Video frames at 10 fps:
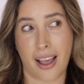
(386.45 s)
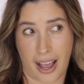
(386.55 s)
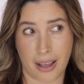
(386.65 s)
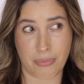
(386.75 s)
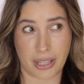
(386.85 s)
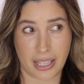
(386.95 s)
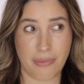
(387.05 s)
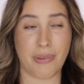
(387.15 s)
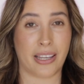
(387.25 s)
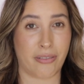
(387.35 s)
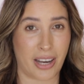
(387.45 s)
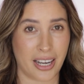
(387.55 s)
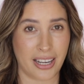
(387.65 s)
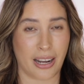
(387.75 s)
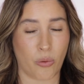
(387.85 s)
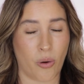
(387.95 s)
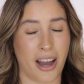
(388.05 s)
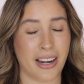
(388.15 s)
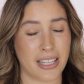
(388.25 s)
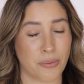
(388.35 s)
And believe me, creating a
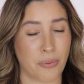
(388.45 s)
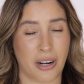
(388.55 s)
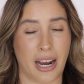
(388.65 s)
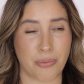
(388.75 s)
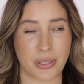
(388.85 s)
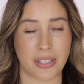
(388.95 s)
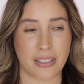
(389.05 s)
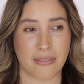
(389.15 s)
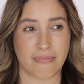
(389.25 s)
quad is perhaps